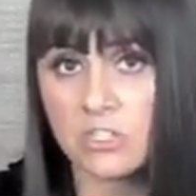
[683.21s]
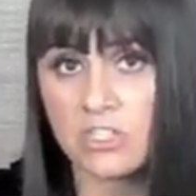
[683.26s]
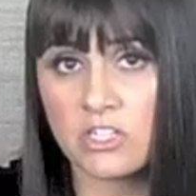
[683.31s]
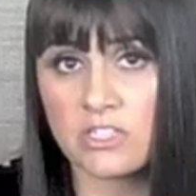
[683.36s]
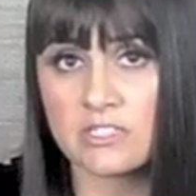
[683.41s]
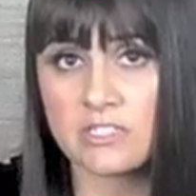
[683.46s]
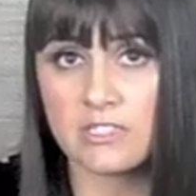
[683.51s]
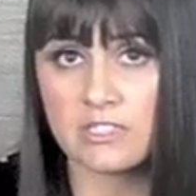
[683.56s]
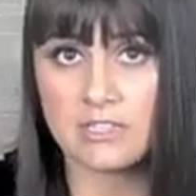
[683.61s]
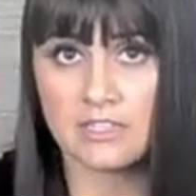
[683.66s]
which
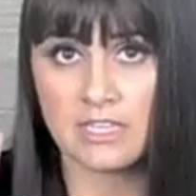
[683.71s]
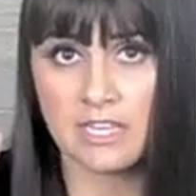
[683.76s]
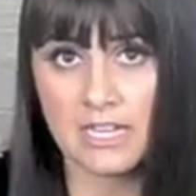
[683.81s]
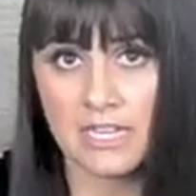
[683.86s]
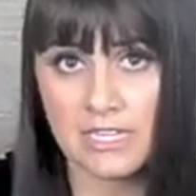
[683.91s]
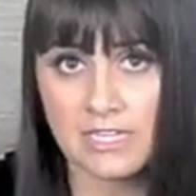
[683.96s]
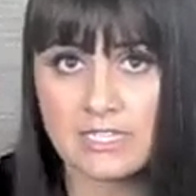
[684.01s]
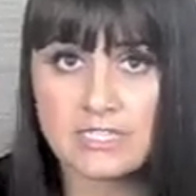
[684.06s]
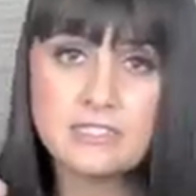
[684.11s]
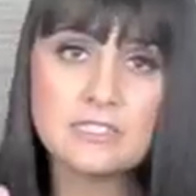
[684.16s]
is the
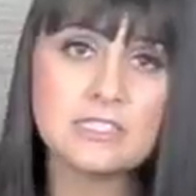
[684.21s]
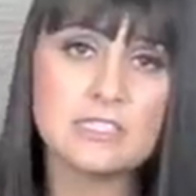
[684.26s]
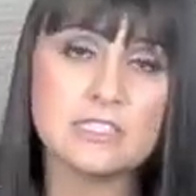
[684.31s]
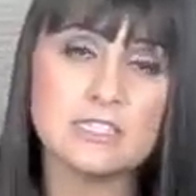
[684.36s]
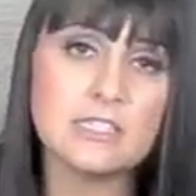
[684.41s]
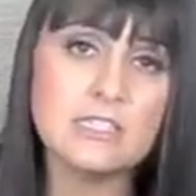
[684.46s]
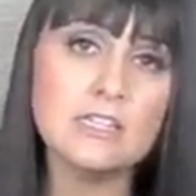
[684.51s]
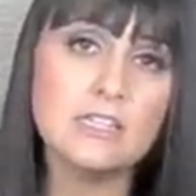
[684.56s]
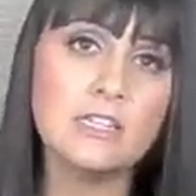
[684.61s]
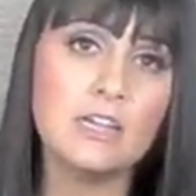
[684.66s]
A to
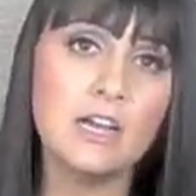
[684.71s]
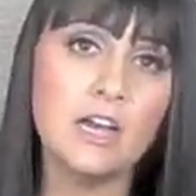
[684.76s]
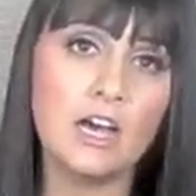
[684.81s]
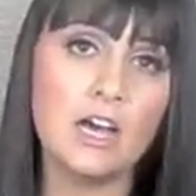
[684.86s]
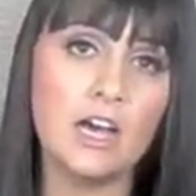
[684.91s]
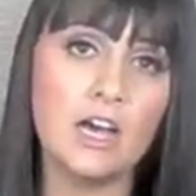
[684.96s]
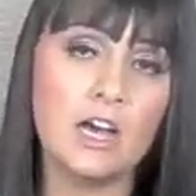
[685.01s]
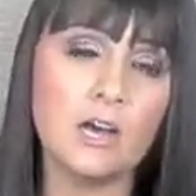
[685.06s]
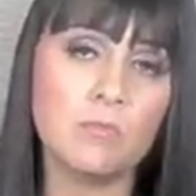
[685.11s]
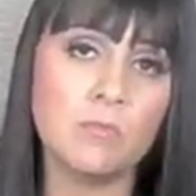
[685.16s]
Z
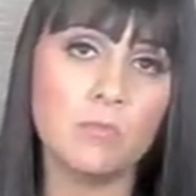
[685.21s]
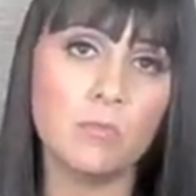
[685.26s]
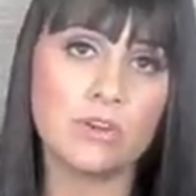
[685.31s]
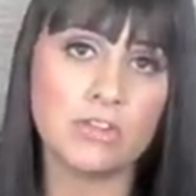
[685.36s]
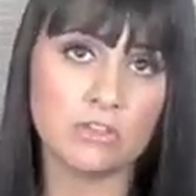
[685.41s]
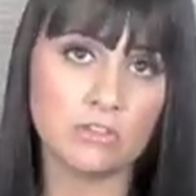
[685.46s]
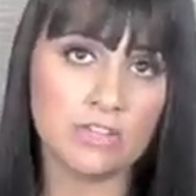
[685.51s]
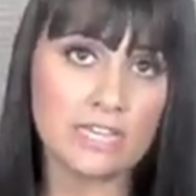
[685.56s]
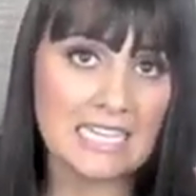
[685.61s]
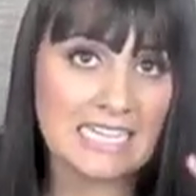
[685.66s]
um,
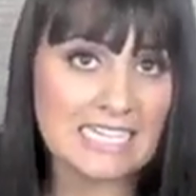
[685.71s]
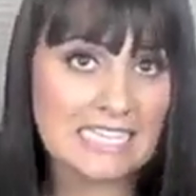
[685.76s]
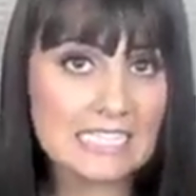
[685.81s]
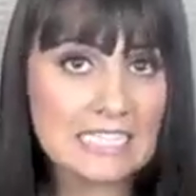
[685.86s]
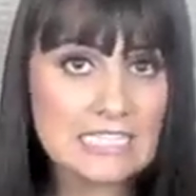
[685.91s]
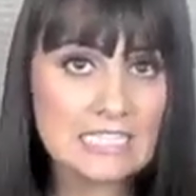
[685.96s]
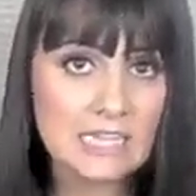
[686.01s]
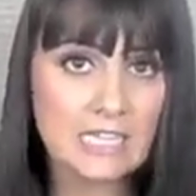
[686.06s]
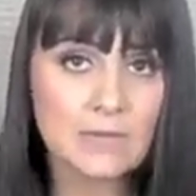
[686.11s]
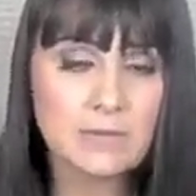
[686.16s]
when you're looking at
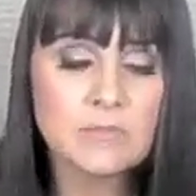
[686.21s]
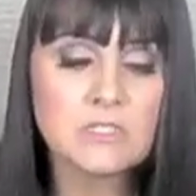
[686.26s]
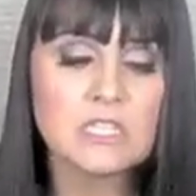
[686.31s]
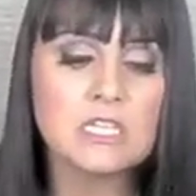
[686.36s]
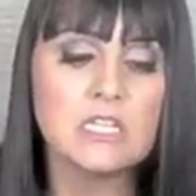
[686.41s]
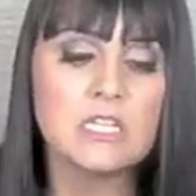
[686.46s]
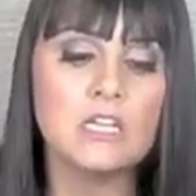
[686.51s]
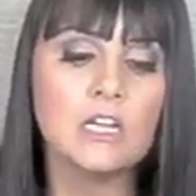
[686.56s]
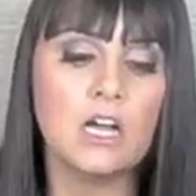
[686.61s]
enzymes.